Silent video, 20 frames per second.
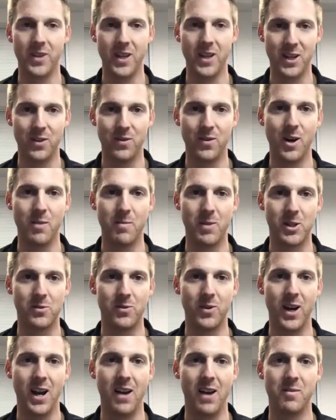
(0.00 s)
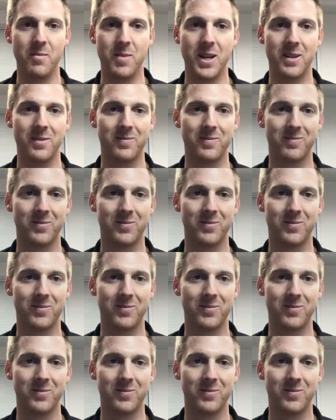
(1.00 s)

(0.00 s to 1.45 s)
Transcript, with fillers: Thank you very much for having me.